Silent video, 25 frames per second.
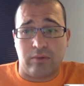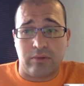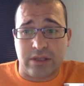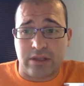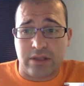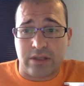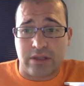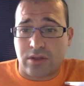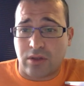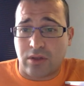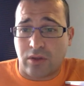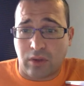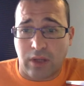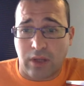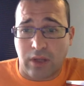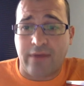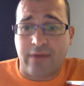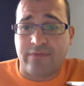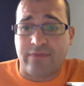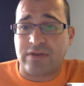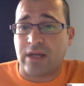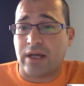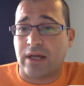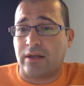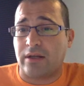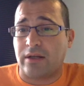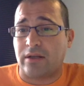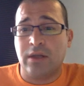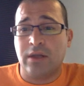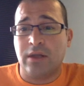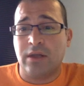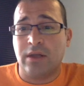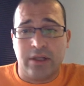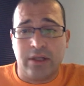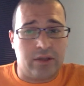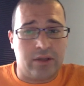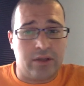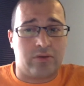with its own lifecycle.
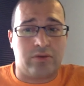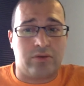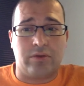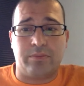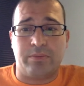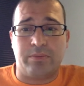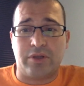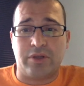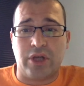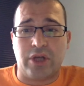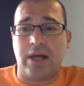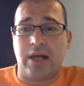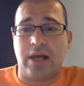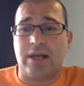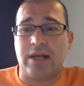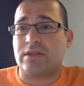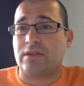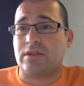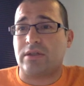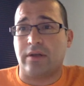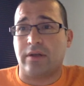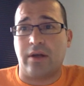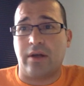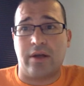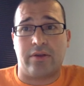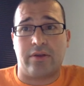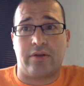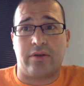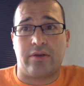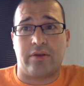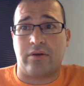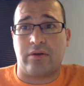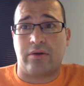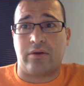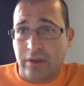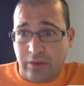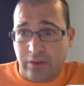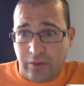It could be just
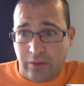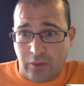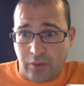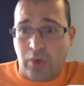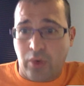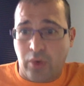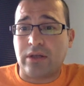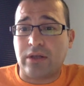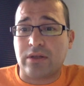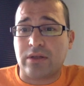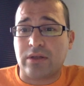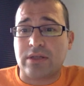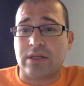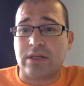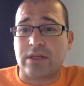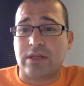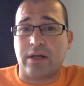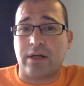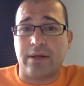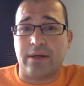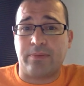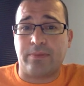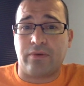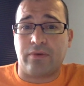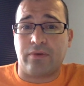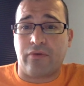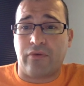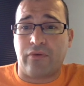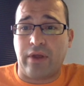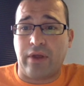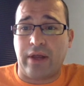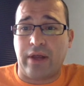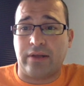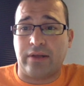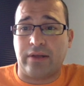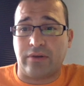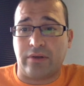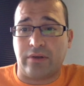another Griddle script that